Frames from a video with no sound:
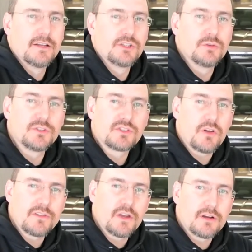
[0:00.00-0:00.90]
To
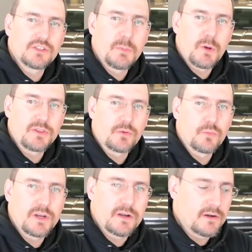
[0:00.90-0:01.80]
install the arch bow at the
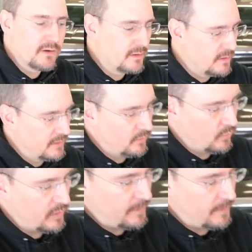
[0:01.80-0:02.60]
rear, we're